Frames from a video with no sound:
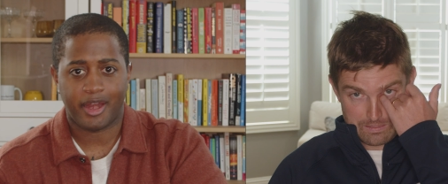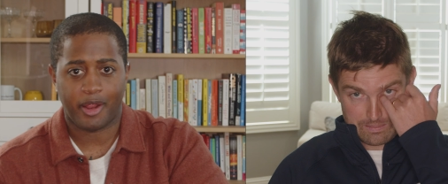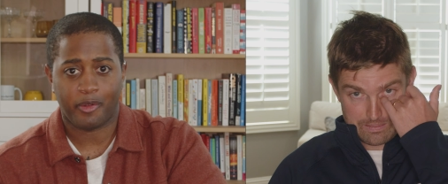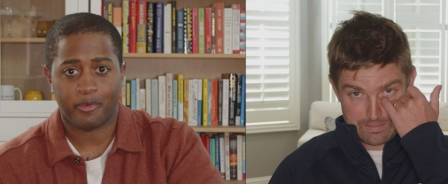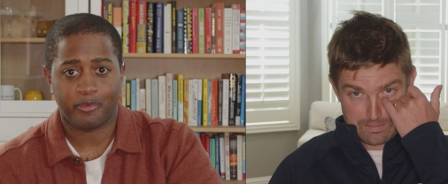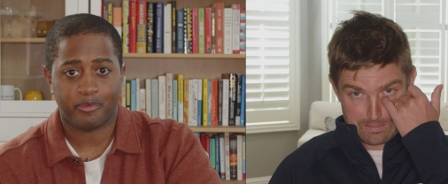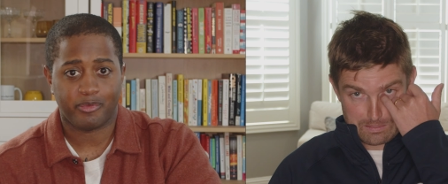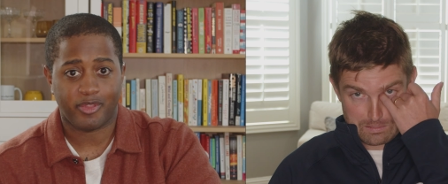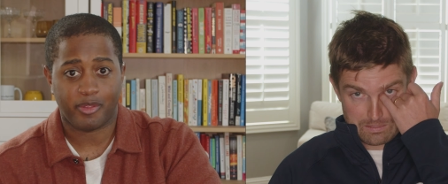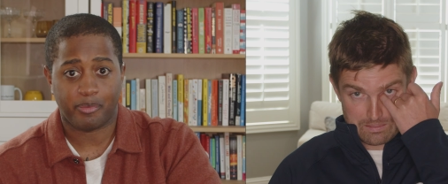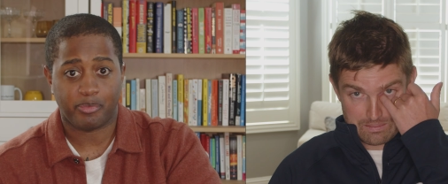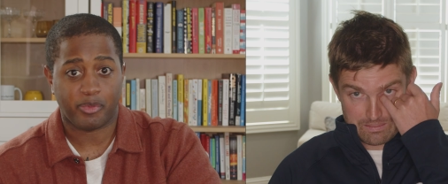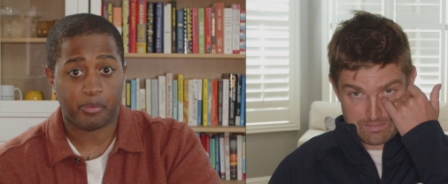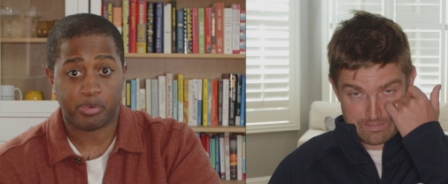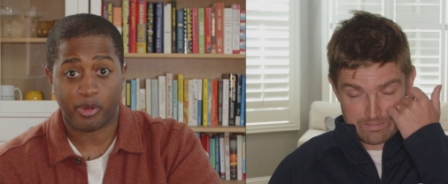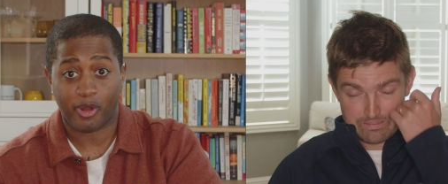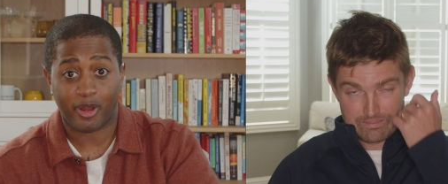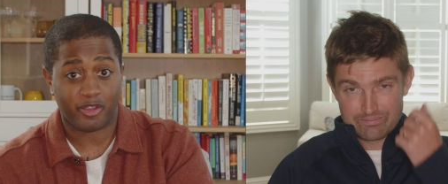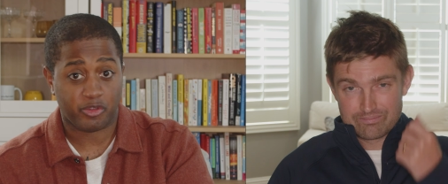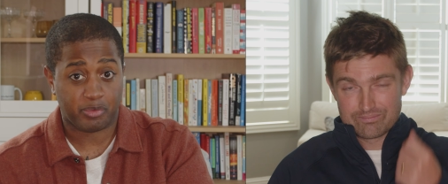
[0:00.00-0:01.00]
Speaker 1: know, the, the
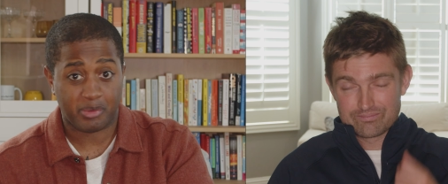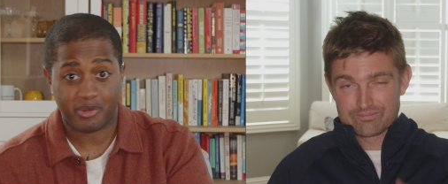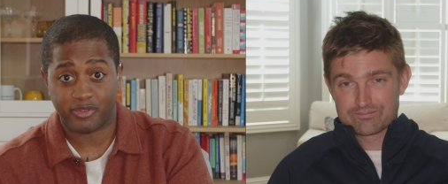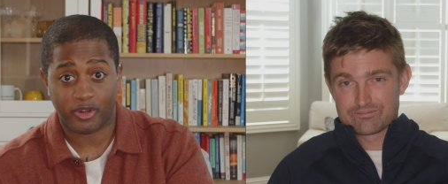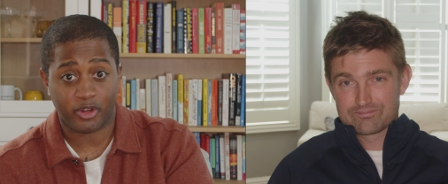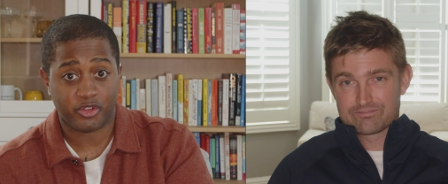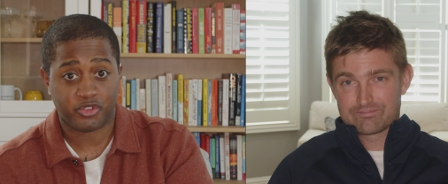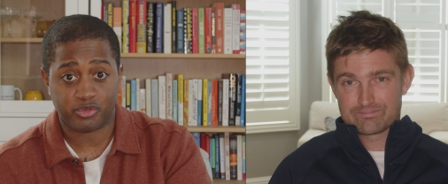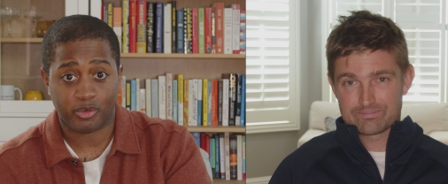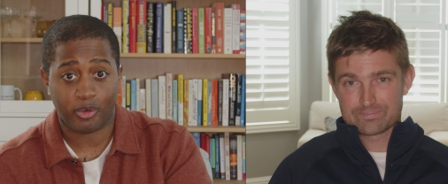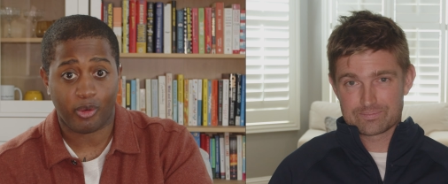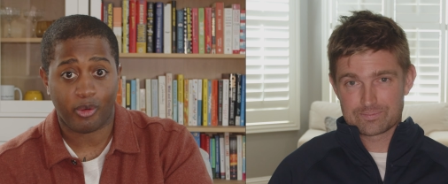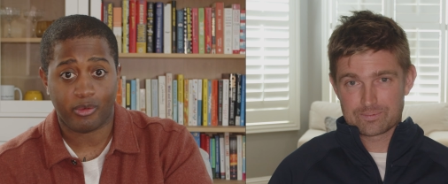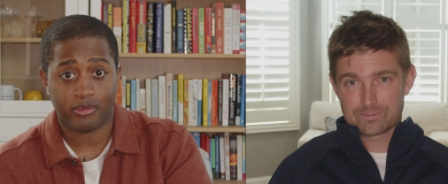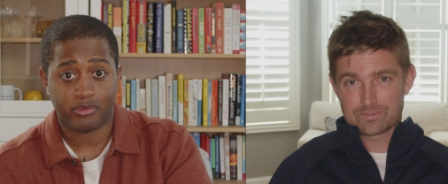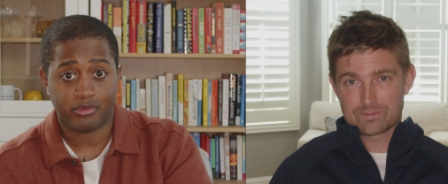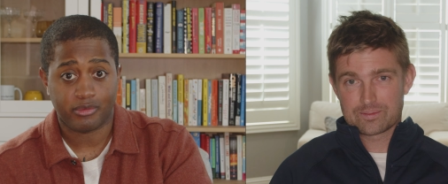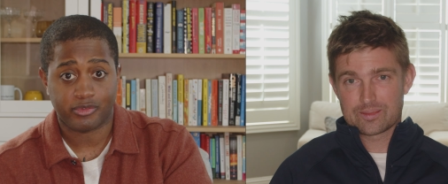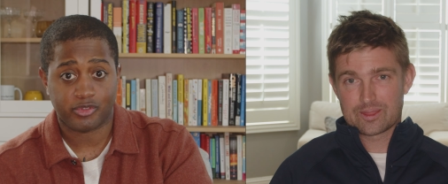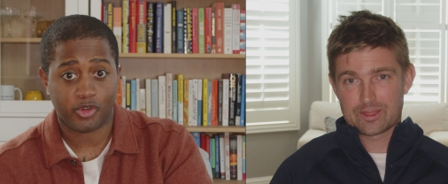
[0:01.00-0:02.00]
program's been
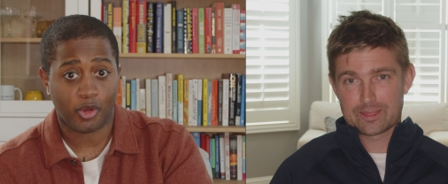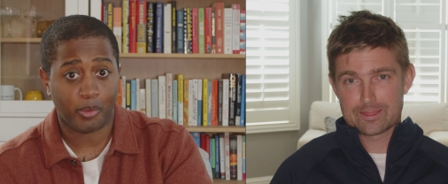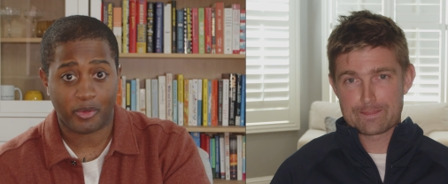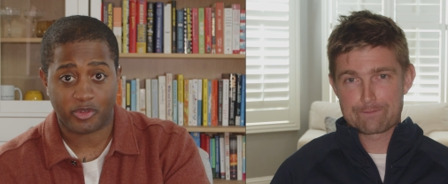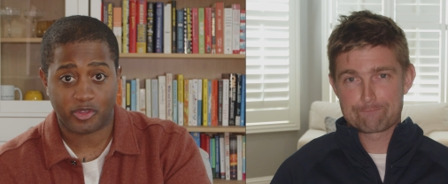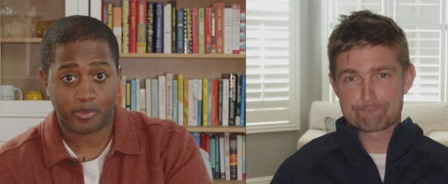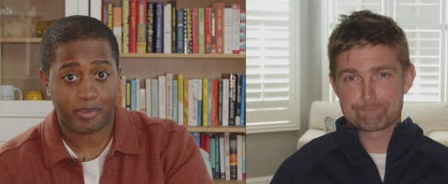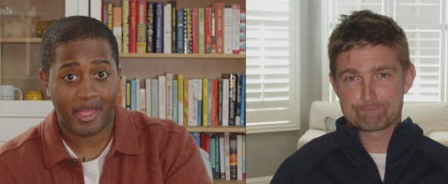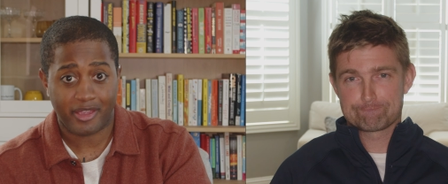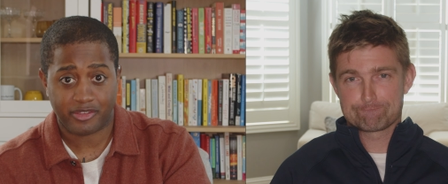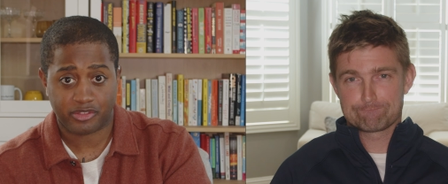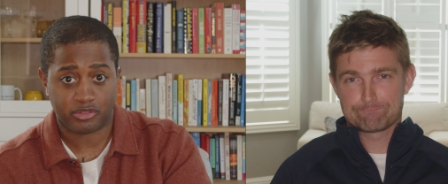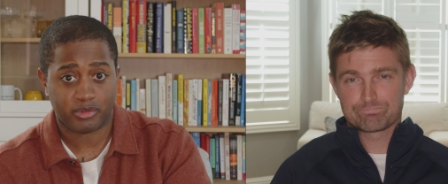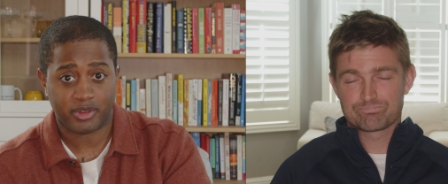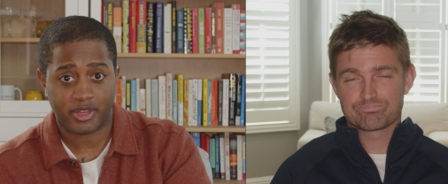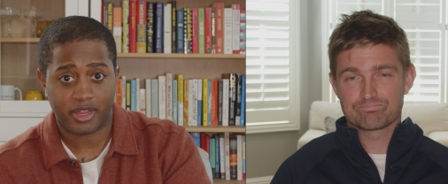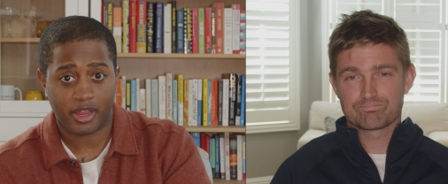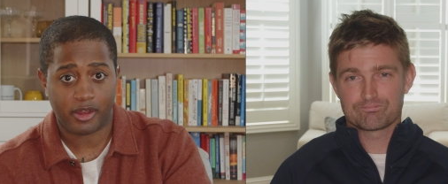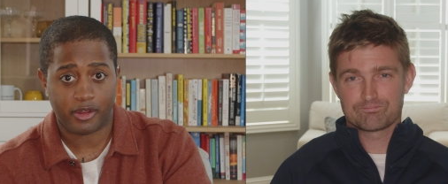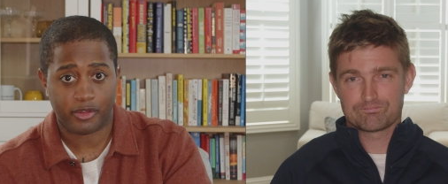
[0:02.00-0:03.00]
virtual for almost the past
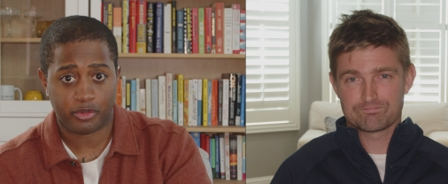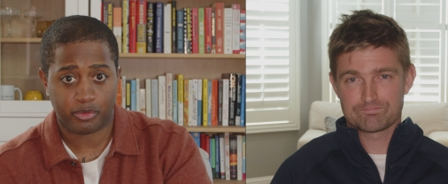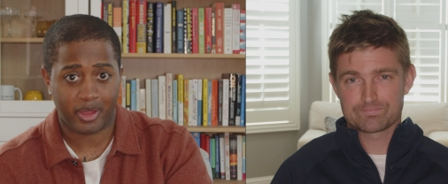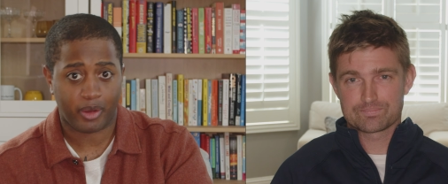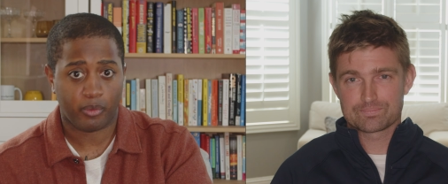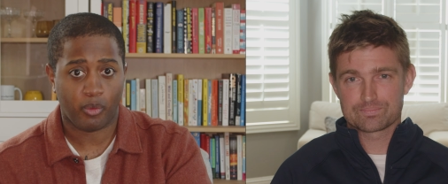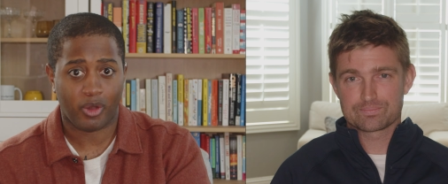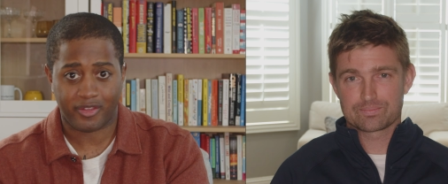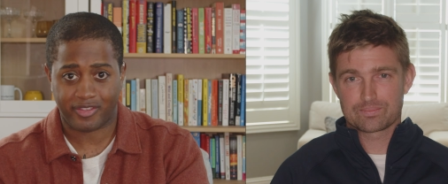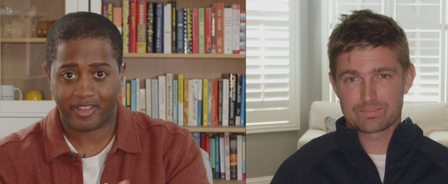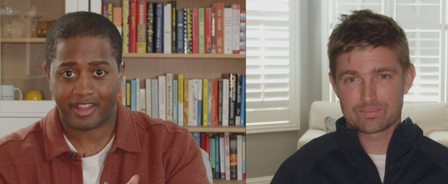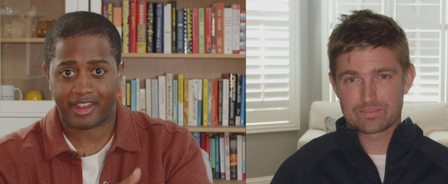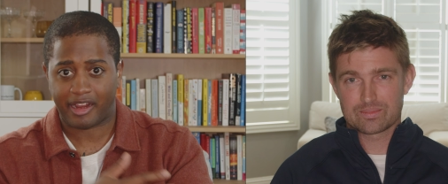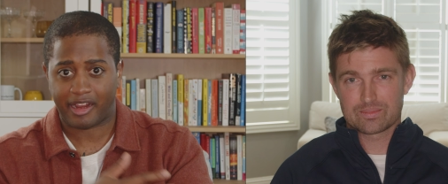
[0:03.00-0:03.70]
three years, like what is that